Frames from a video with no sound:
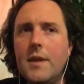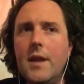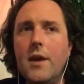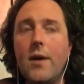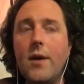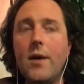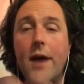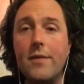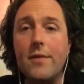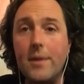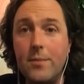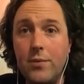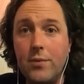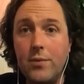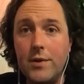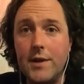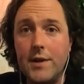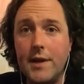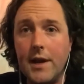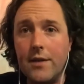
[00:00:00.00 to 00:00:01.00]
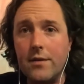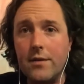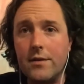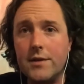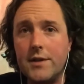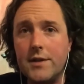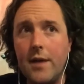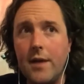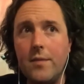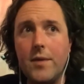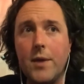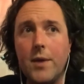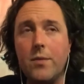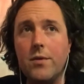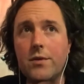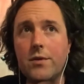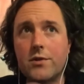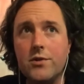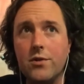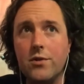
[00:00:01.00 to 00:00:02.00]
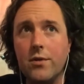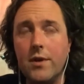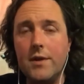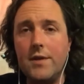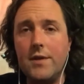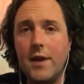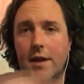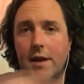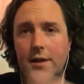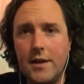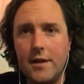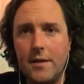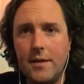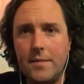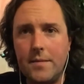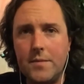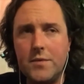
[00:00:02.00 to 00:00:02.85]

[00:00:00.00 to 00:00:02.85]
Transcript: how they put together a set of like where the story and the idea.